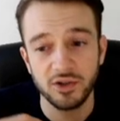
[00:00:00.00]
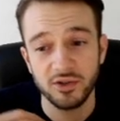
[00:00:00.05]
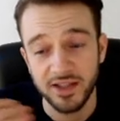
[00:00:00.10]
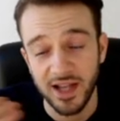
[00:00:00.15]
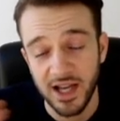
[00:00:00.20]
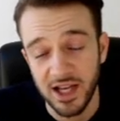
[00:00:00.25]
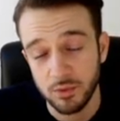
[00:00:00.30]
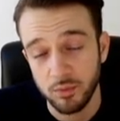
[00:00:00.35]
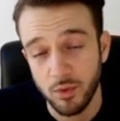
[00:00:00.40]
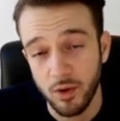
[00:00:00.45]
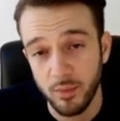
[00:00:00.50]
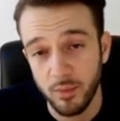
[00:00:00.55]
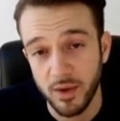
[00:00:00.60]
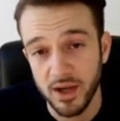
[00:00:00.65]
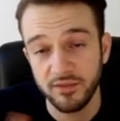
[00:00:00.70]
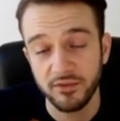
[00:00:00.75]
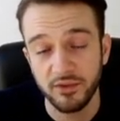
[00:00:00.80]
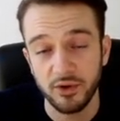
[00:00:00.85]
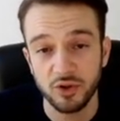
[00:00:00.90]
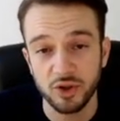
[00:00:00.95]
That is one
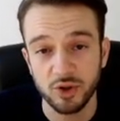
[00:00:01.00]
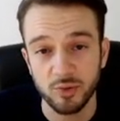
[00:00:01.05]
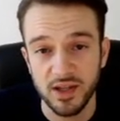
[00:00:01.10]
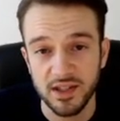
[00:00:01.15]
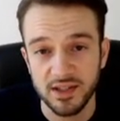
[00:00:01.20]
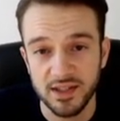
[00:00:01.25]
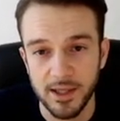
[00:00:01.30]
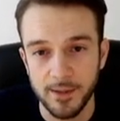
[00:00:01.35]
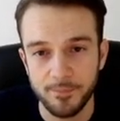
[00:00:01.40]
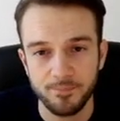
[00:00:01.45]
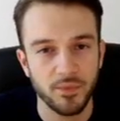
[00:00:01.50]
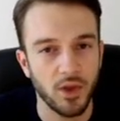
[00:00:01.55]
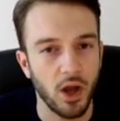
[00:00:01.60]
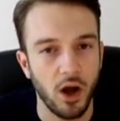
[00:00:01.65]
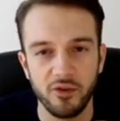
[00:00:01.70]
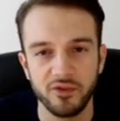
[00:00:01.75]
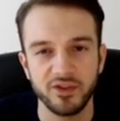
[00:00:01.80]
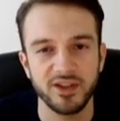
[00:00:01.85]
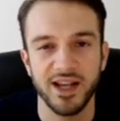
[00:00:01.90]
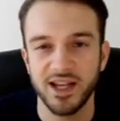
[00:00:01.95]
way of automating it.
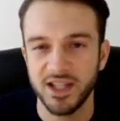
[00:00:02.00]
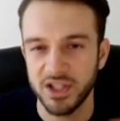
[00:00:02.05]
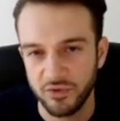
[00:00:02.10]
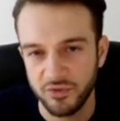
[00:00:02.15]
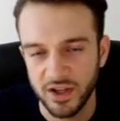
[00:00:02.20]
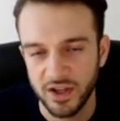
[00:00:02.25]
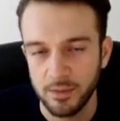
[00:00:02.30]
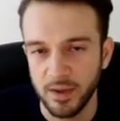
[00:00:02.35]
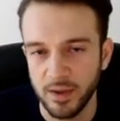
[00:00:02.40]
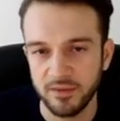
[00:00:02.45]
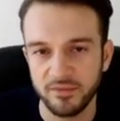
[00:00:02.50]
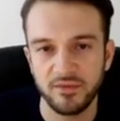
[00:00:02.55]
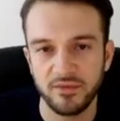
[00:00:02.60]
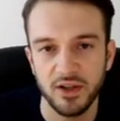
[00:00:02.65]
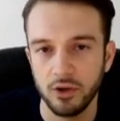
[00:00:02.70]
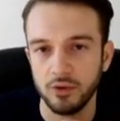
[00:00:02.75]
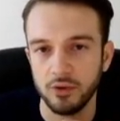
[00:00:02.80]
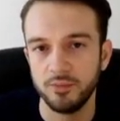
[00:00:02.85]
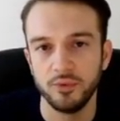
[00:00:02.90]
Obviously, that is a really bad flow,